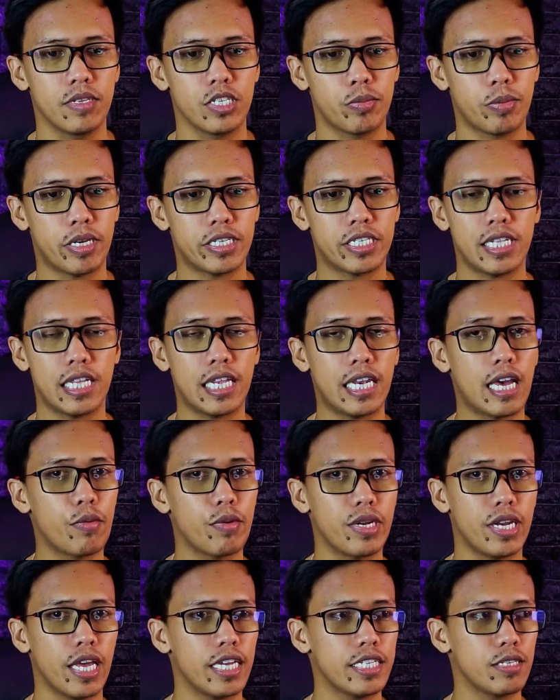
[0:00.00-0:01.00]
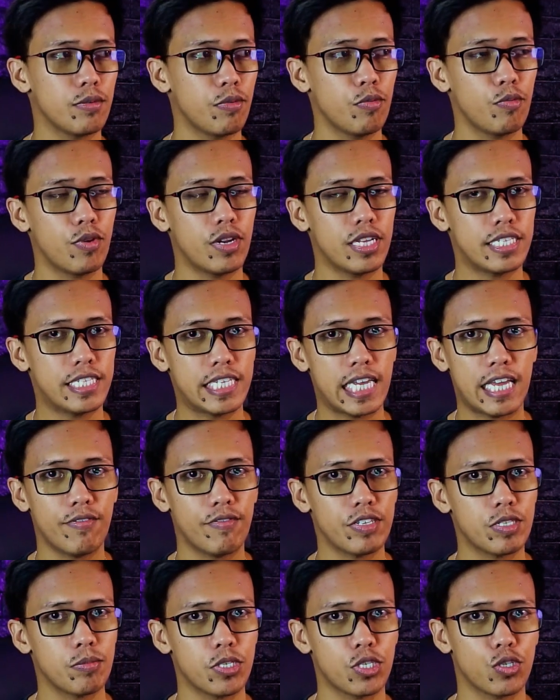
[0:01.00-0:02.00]
Especially nowadays, so we want to
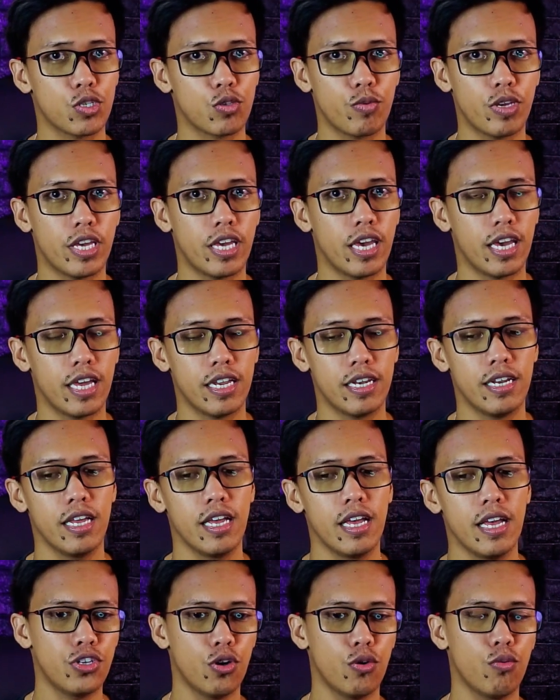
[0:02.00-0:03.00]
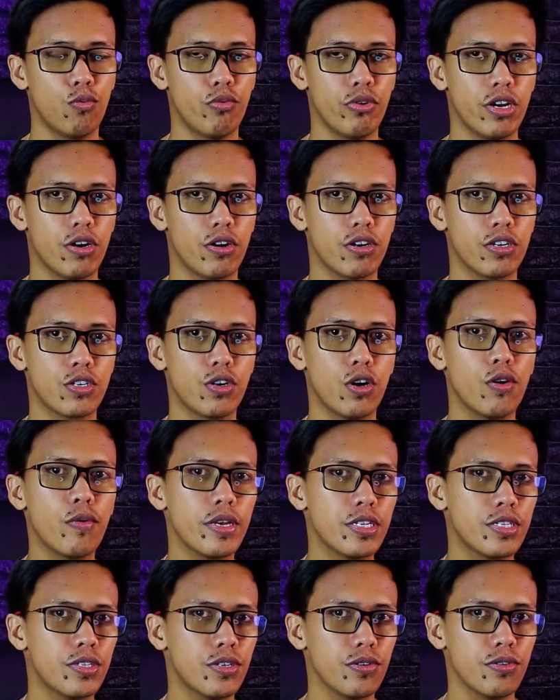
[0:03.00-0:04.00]
save as much as we can. So we are
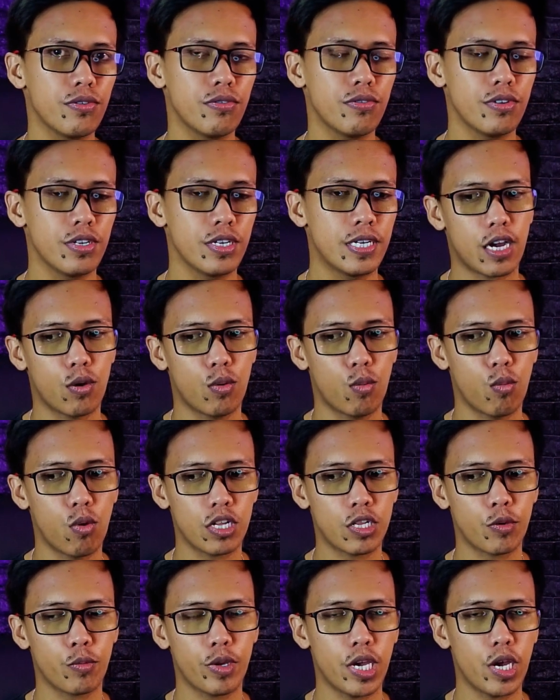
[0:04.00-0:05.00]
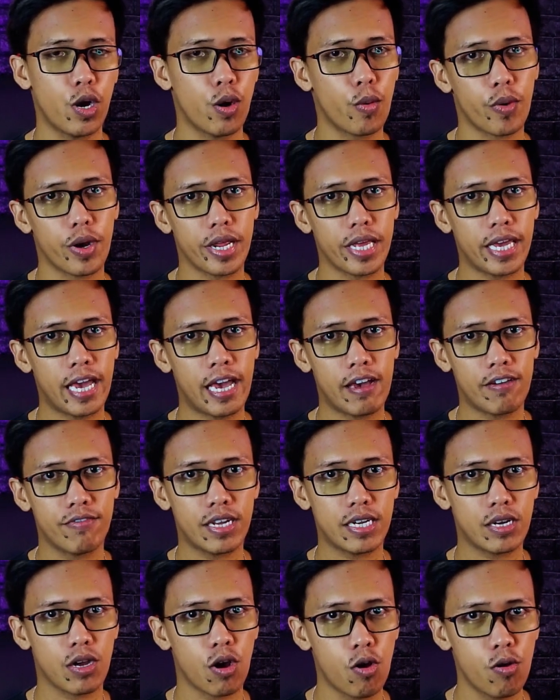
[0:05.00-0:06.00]
going to check what we already
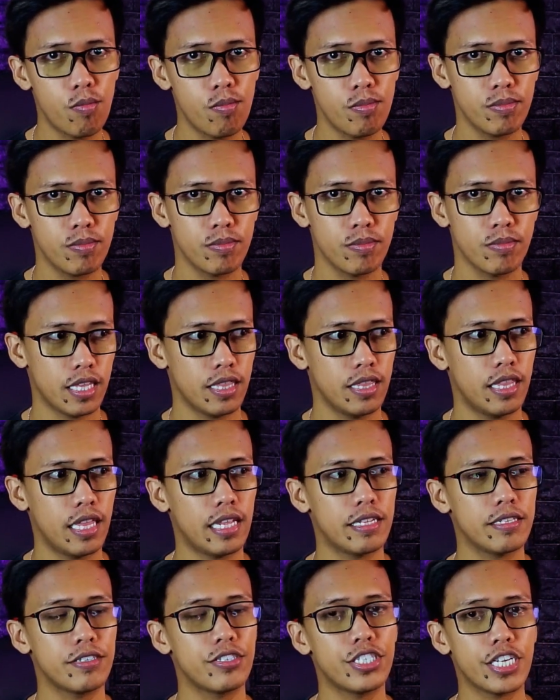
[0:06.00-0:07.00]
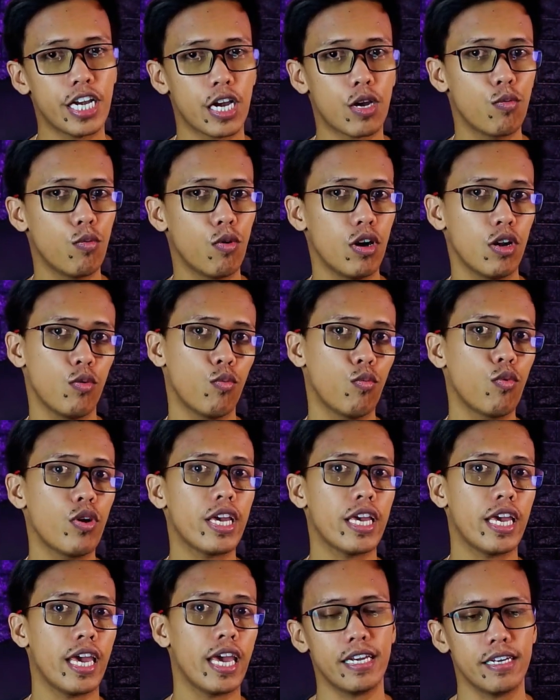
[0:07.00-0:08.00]
have at home and then check what
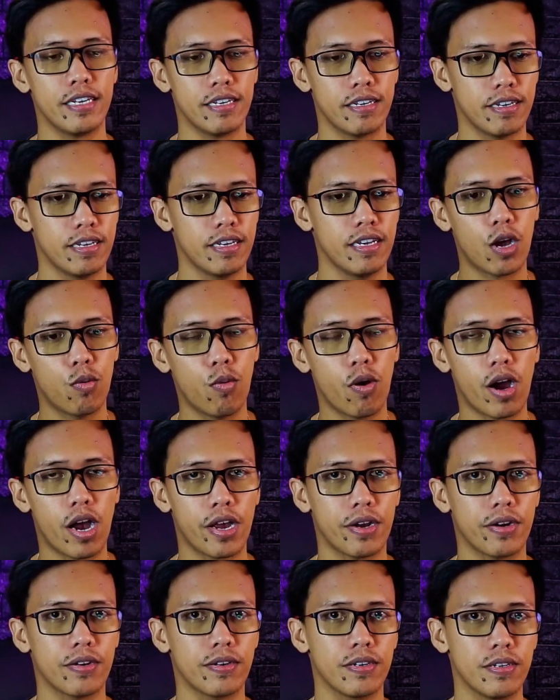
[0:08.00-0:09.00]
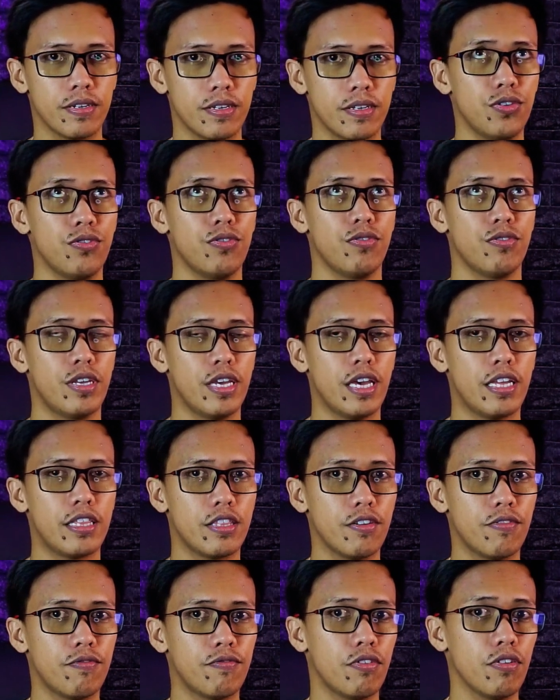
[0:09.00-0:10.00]
we can acquire to
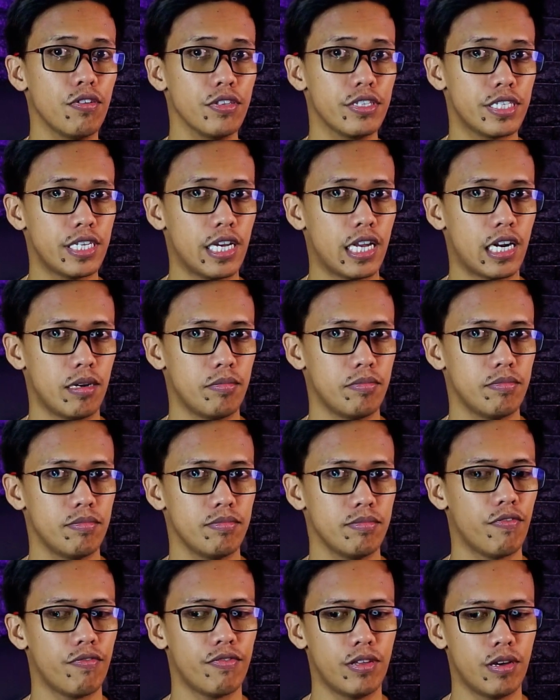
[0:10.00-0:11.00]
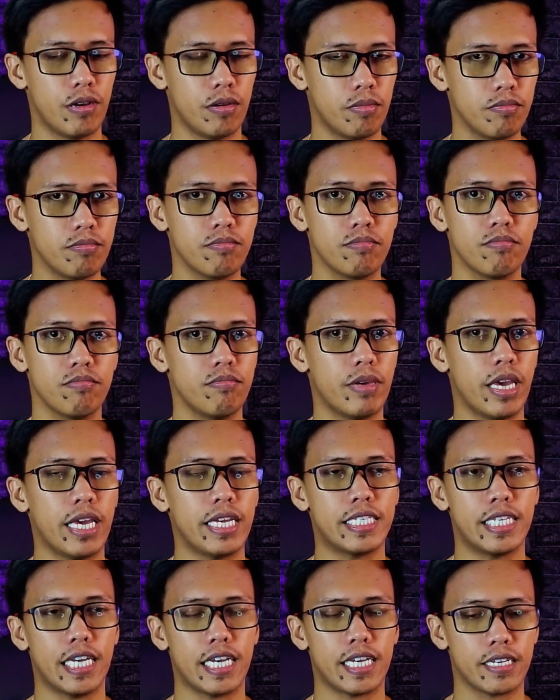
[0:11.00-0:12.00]
get the full setup of the
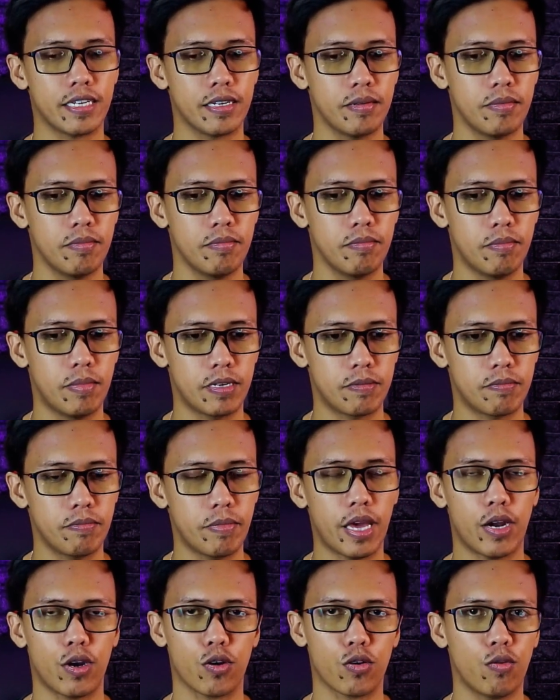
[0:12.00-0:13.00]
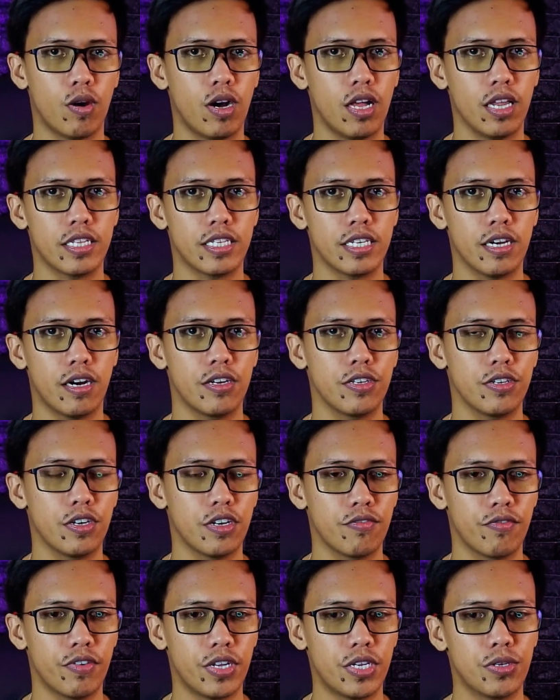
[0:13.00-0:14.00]
basic but better quality
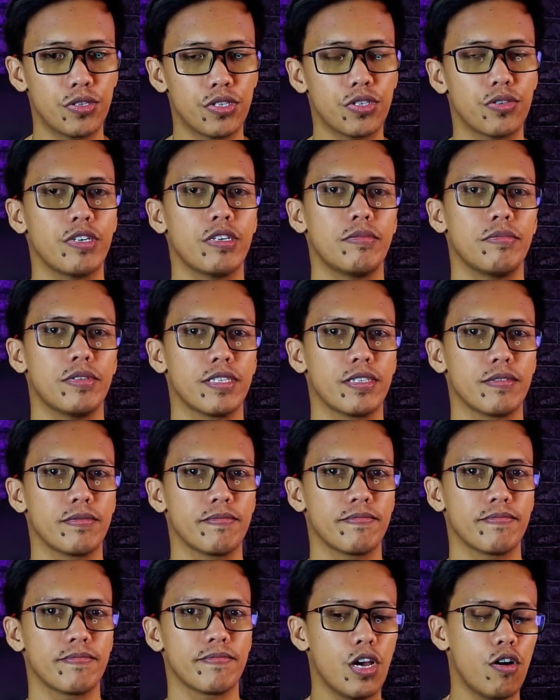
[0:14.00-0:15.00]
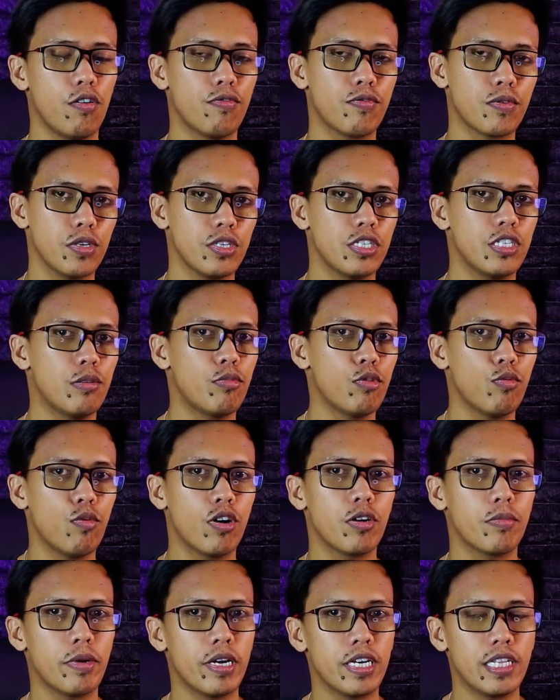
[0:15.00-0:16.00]
audio and video streams. So of course, number
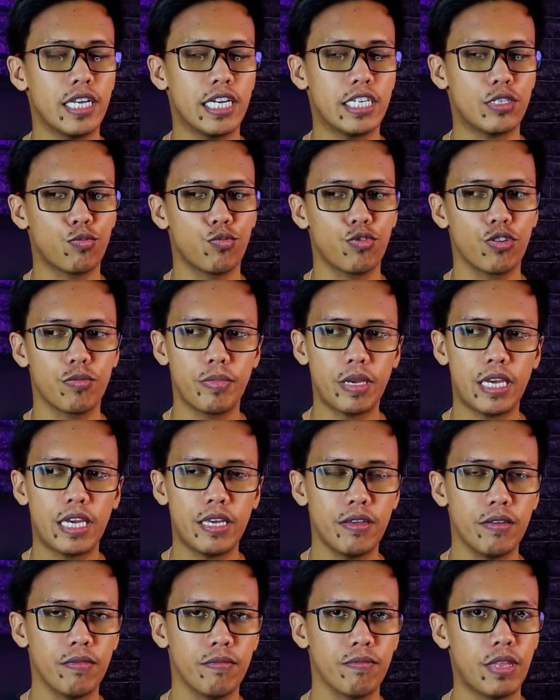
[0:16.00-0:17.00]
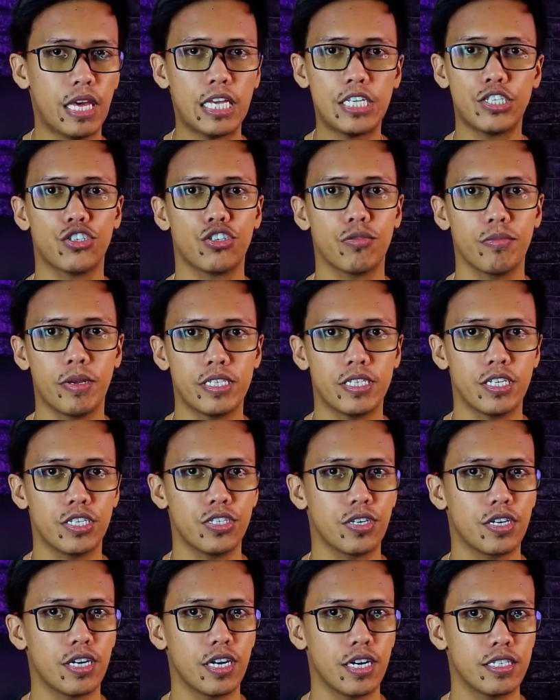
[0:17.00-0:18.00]
one on my list would be the instruments
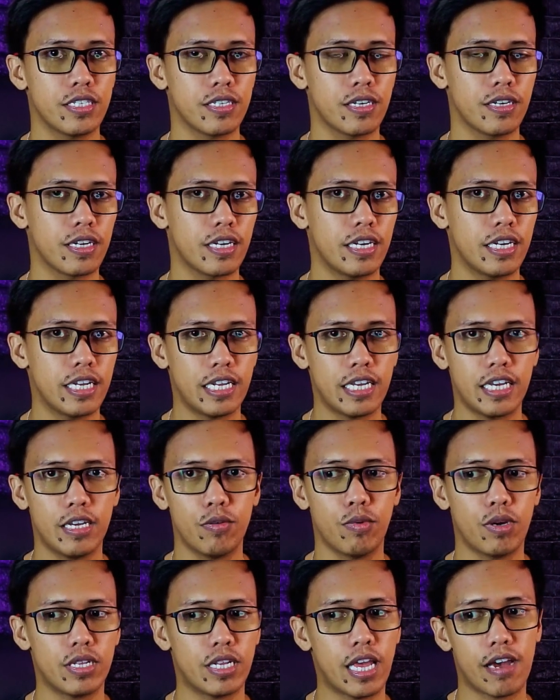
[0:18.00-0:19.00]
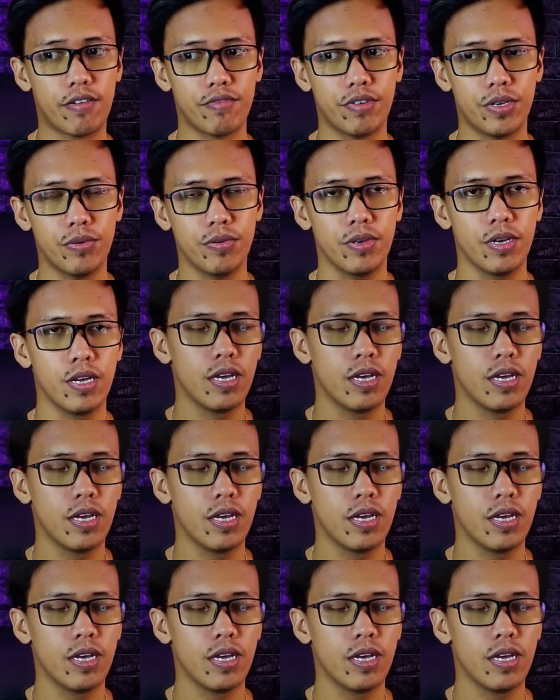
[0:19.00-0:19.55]
that you guys are gonna need, what have you.